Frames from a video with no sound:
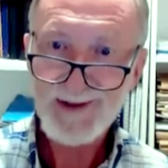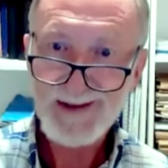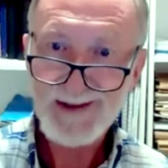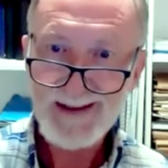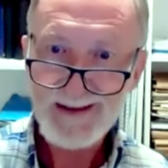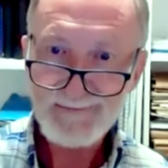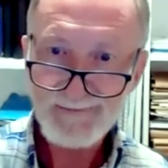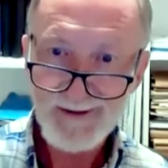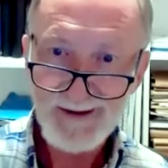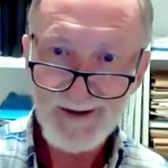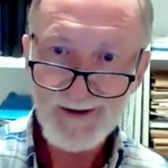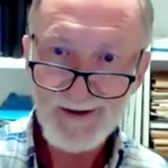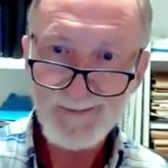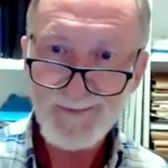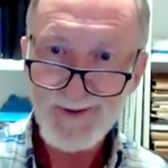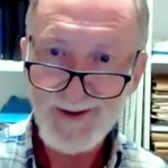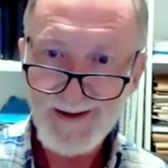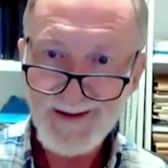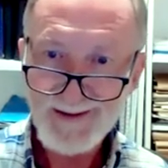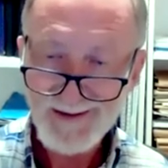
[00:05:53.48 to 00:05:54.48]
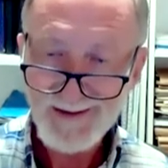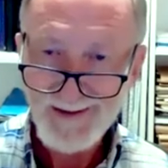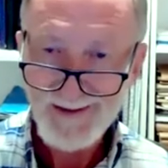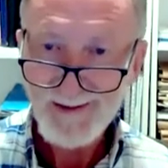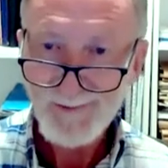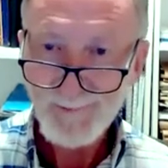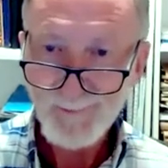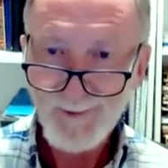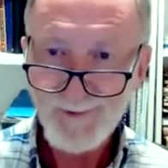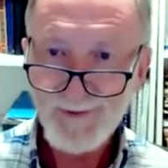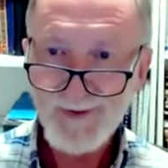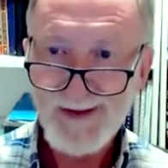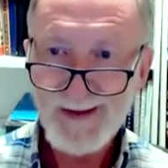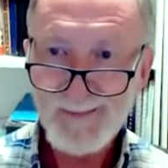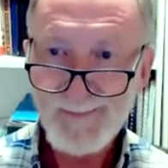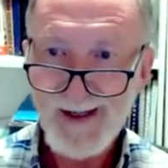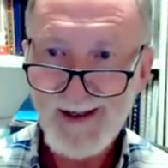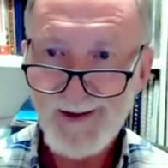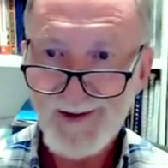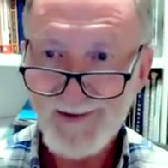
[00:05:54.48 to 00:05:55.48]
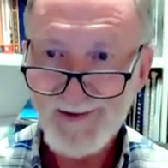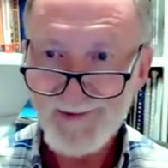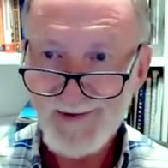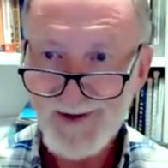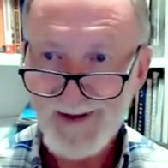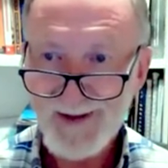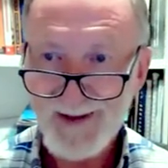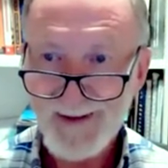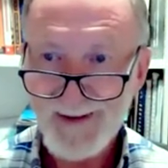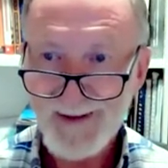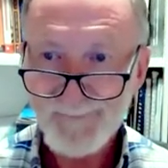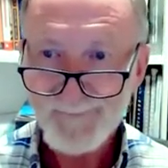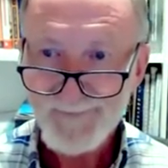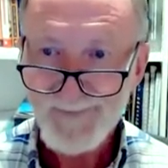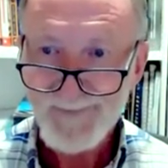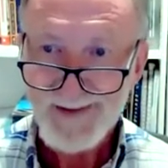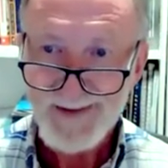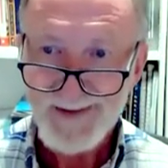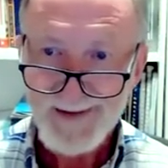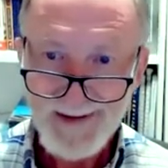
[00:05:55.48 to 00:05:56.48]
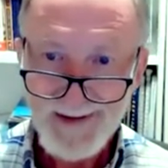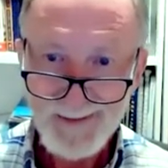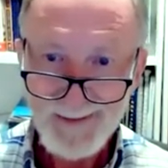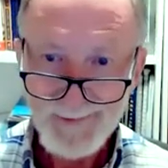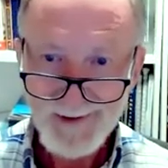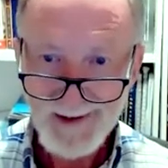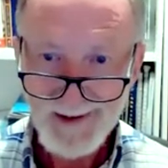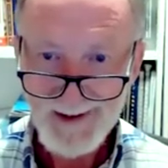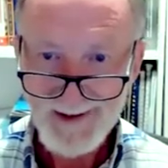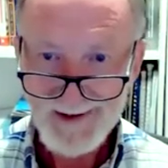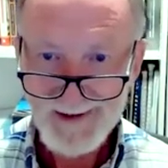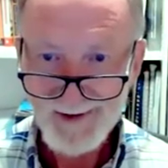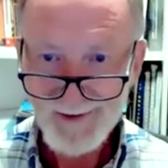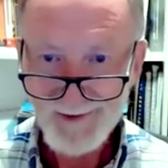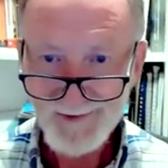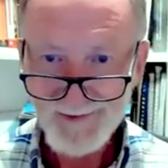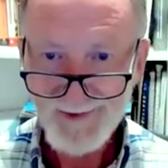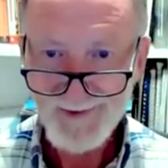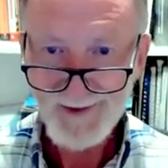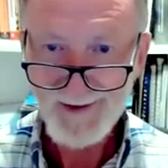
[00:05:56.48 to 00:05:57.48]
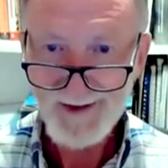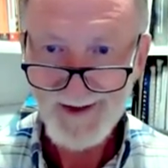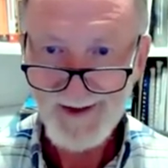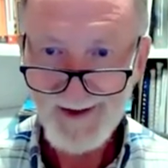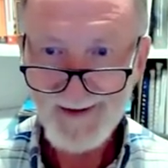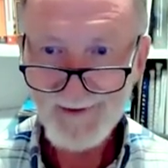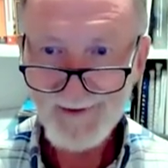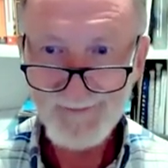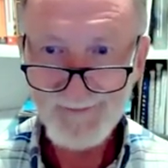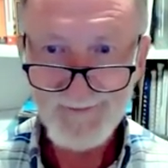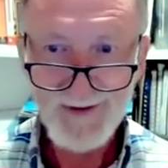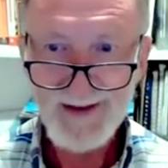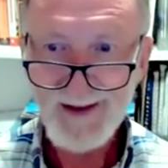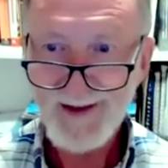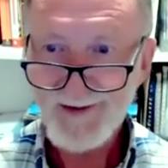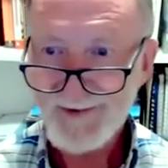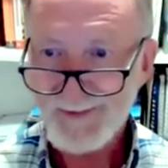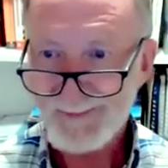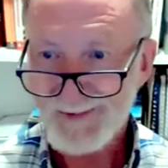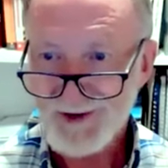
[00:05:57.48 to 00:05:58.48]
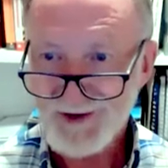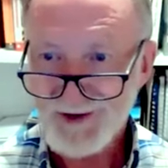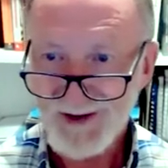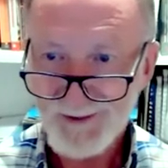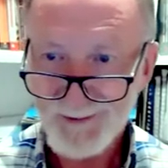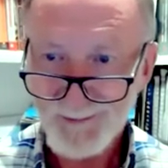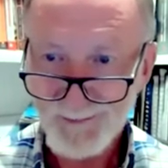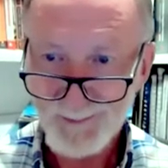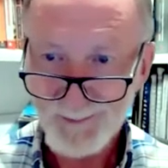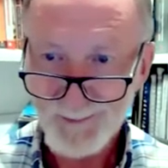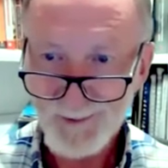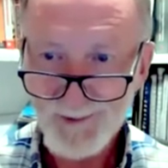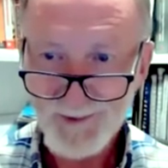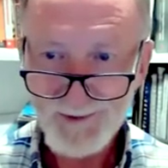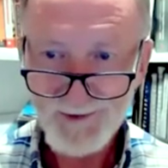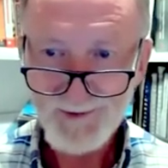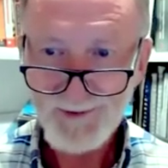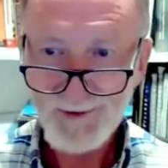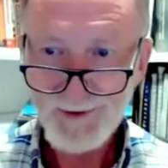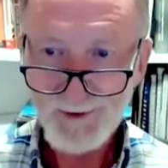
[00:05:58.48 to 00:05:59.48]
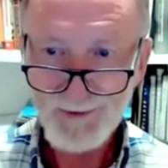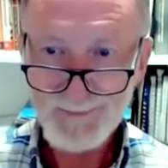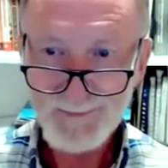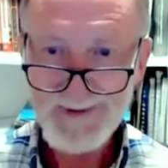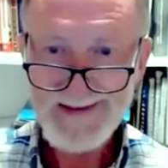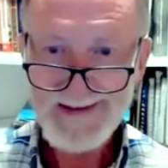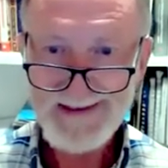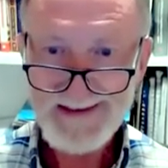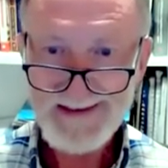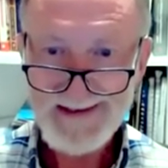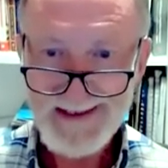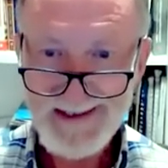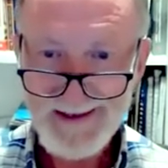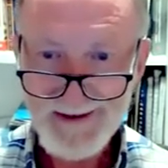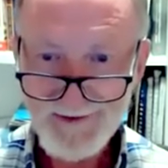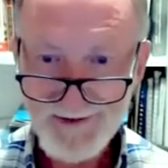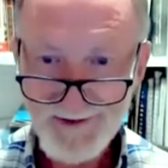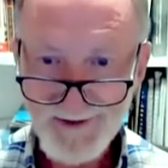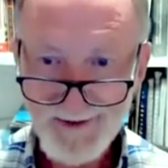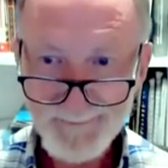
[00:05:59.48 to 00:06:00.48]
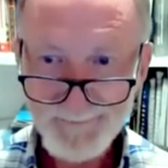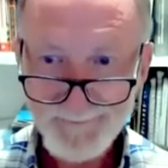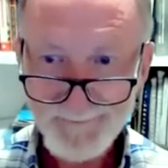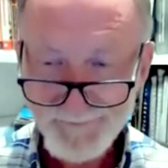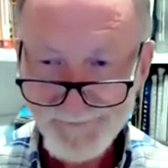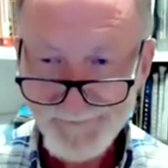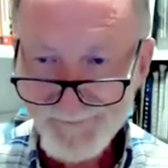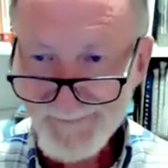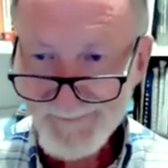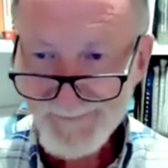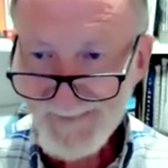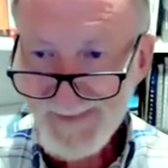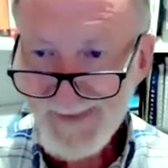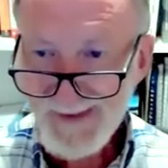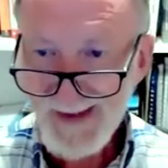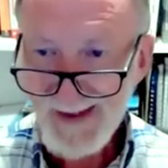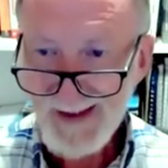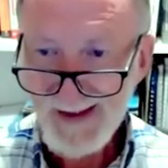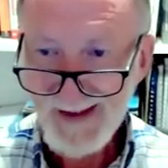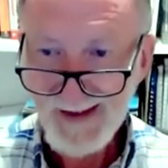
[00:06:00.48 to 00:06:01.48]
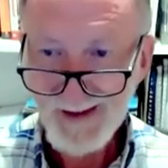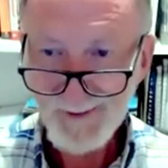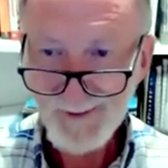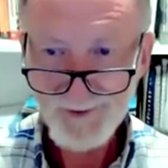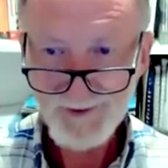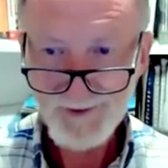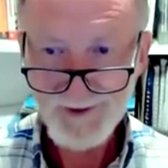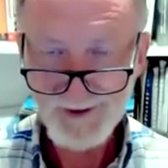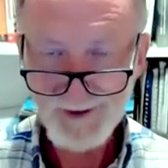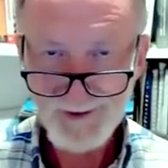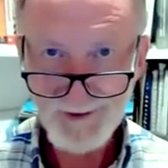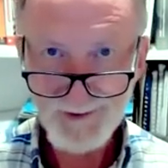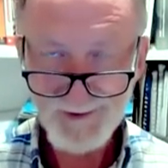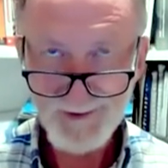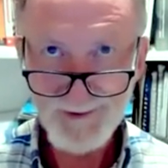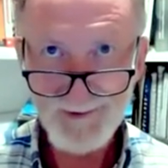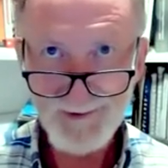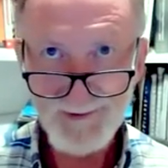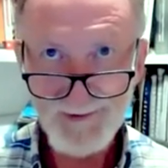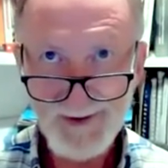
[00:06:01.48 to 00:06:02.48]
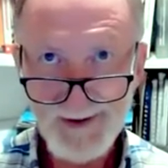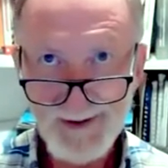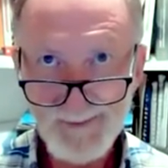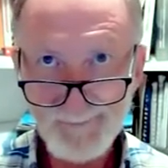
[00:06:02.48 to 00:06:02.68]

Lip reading: we can have an outbreak with MRSA. Empatago, cellulitis, virus can be shingles, warts, herpes, etc., which includes